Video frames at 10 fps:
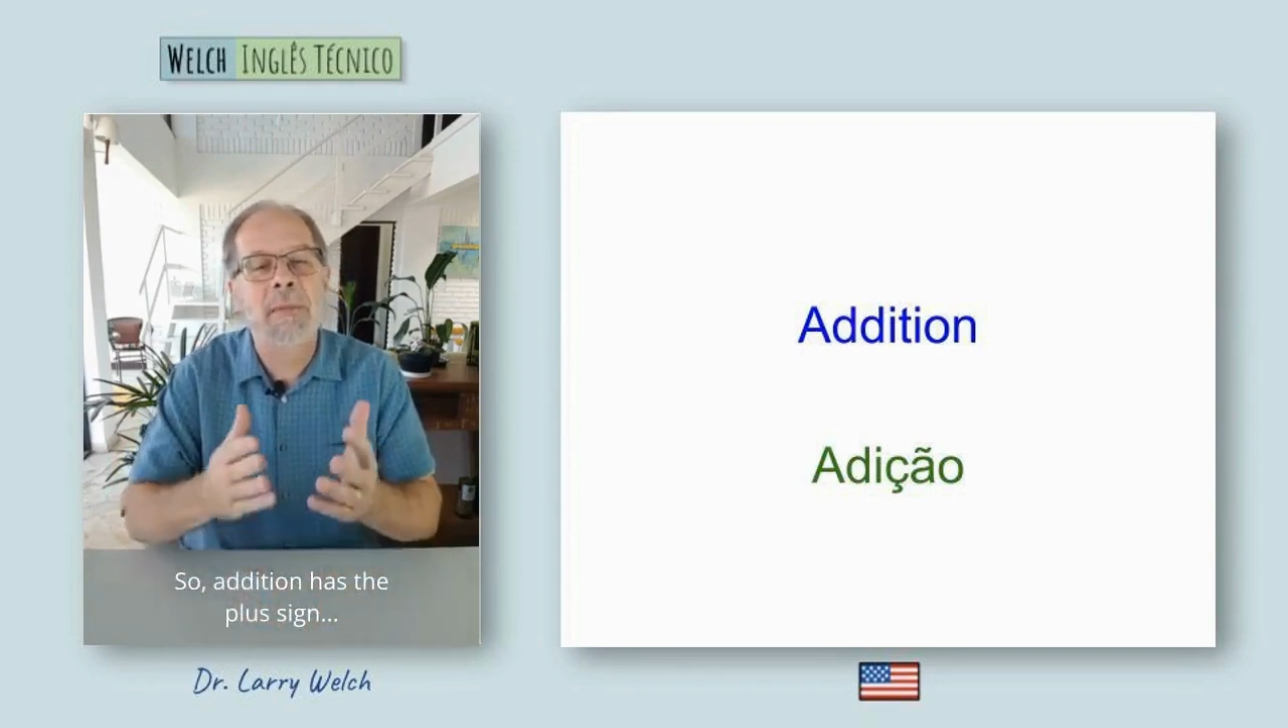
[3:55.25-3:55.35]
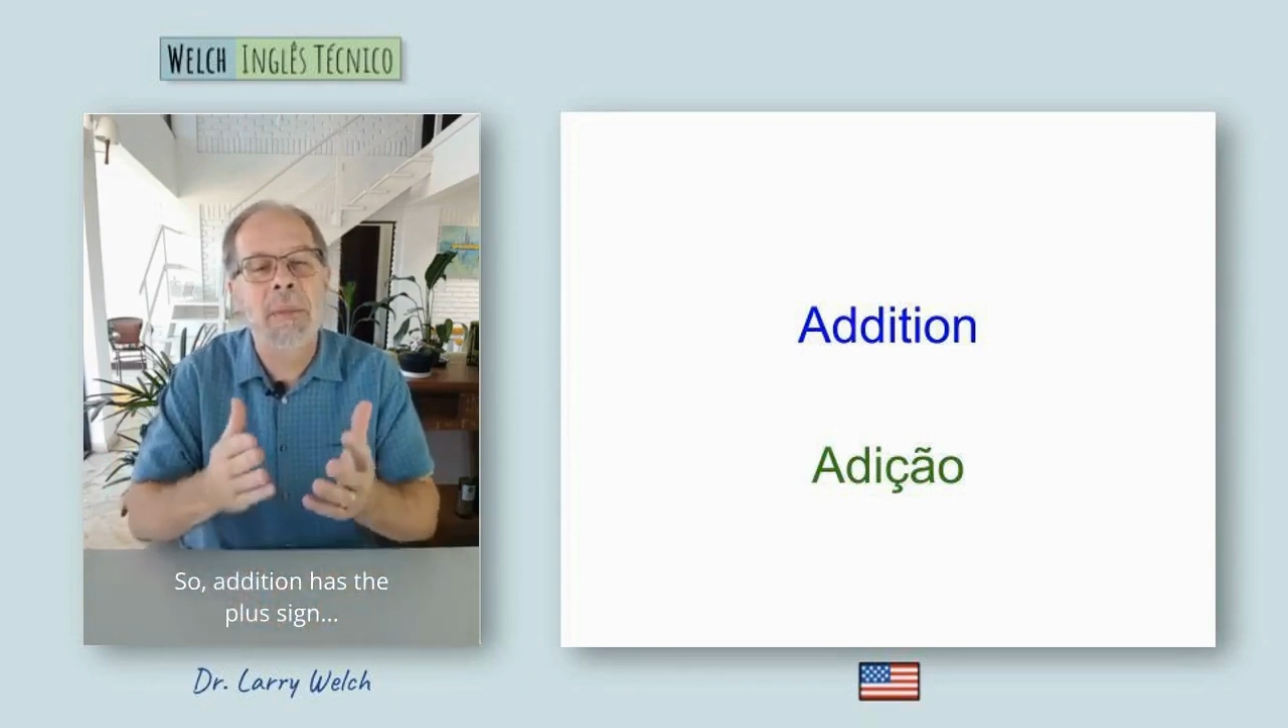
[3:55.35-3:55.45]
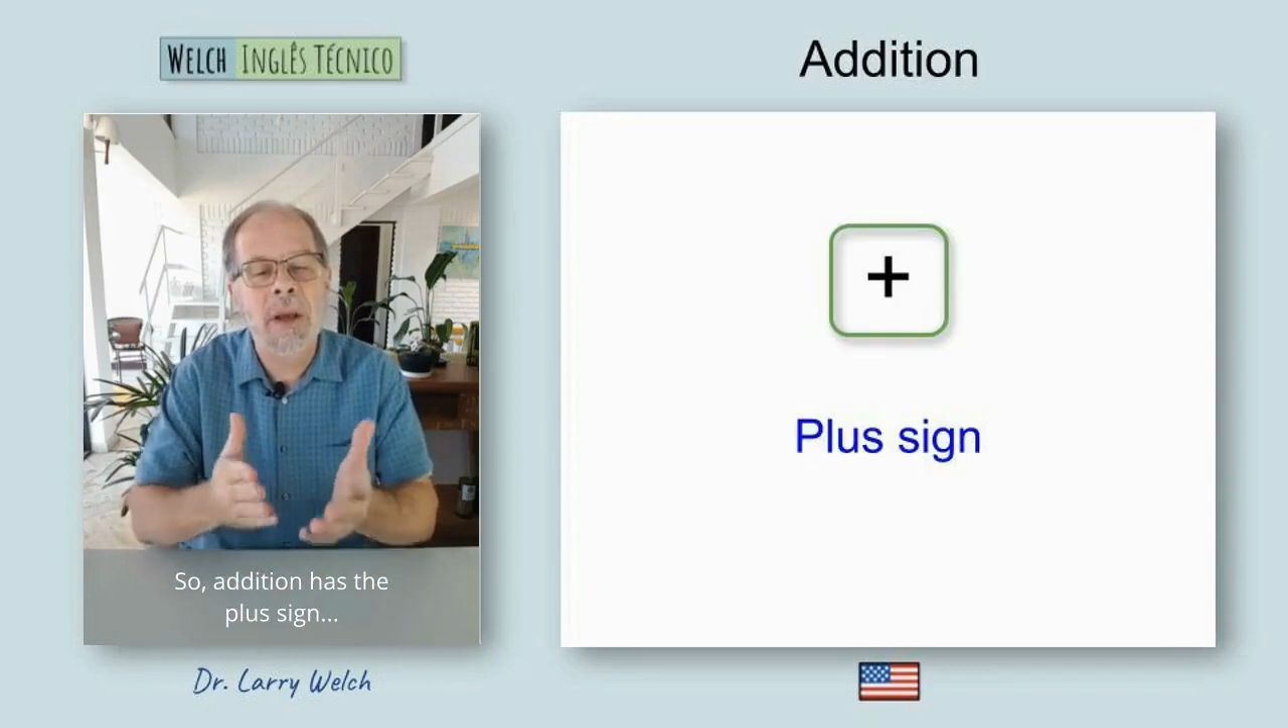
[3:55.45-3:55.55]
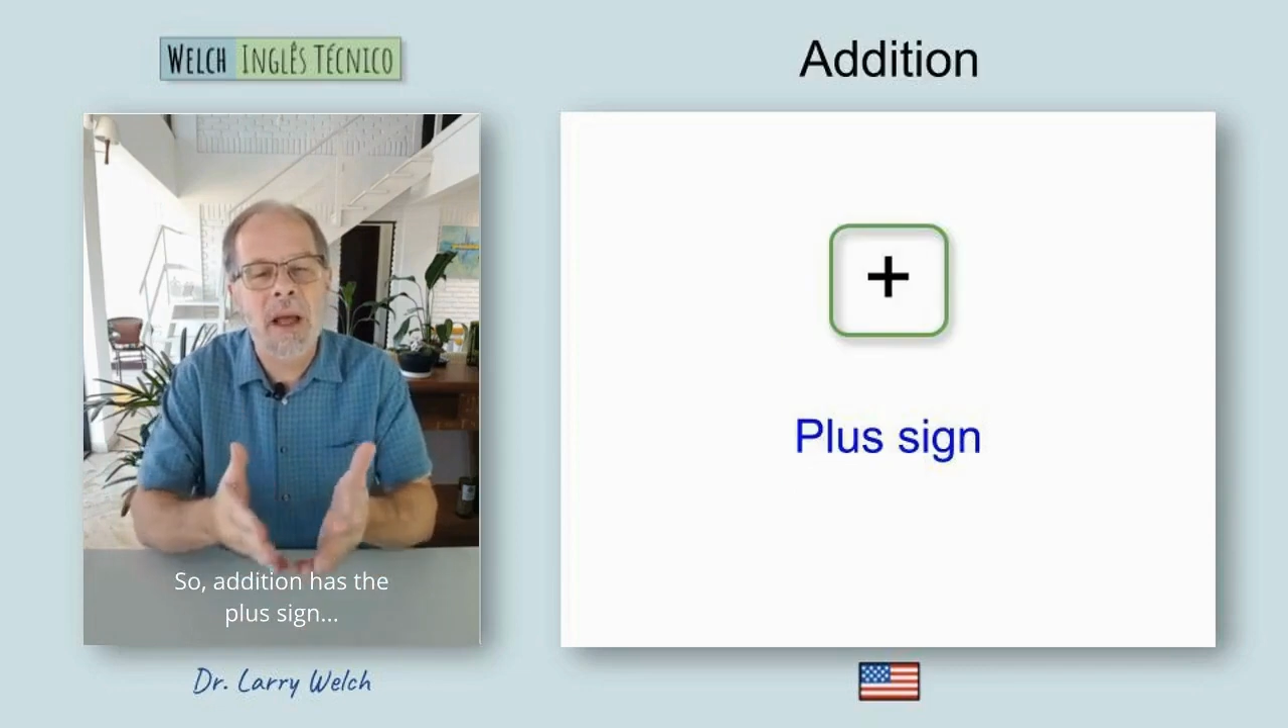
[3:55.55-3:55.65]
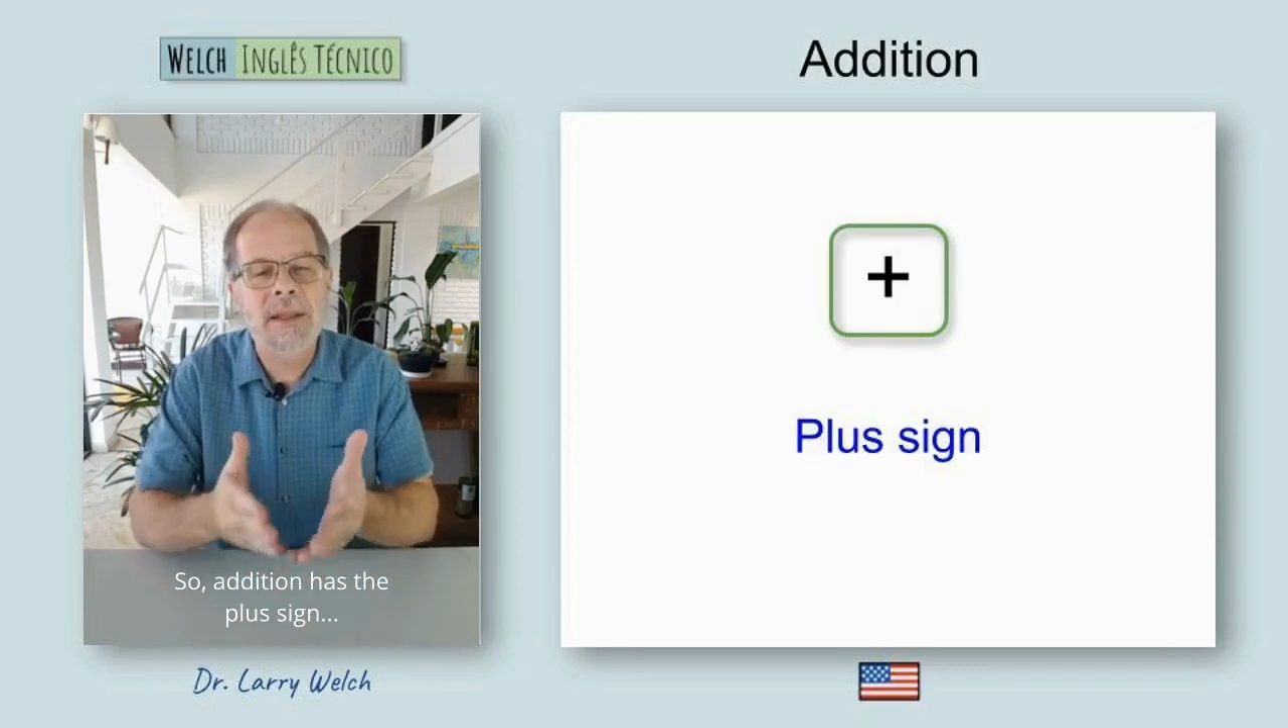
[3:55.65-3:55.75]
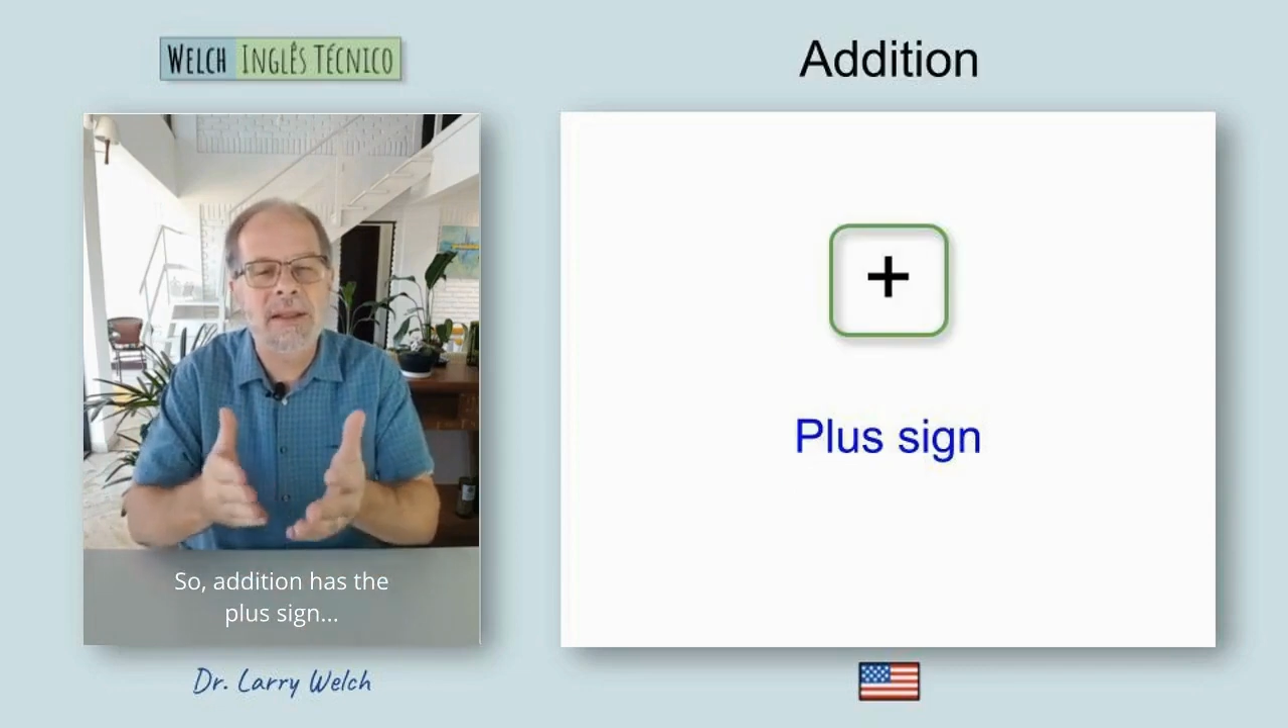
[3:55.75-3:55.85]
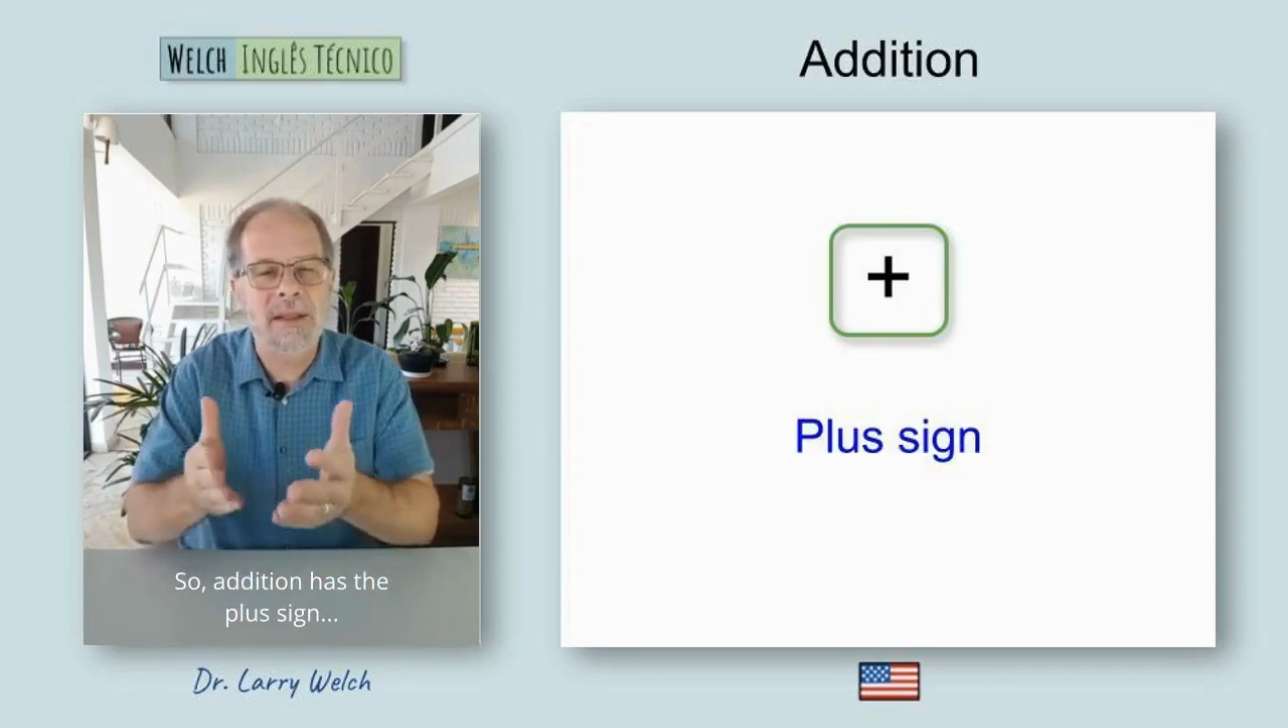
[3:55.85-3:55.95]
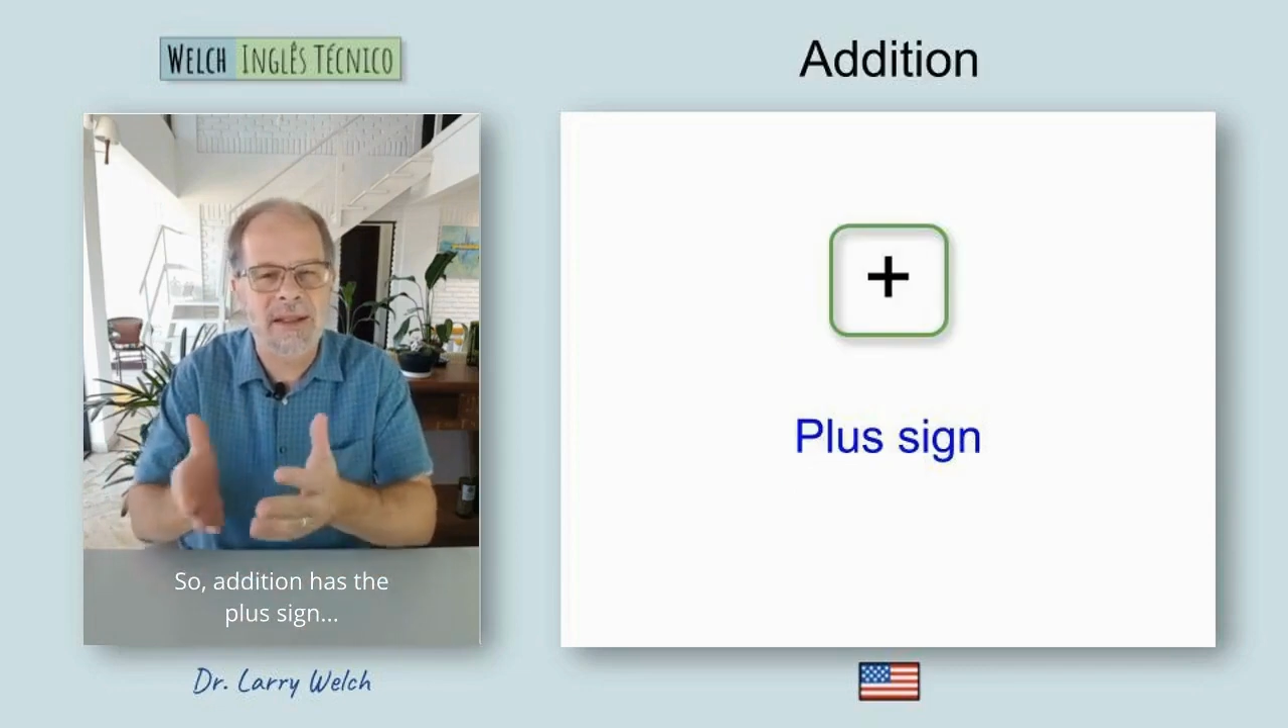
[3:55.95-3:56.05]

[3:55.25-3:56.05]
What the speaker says: plus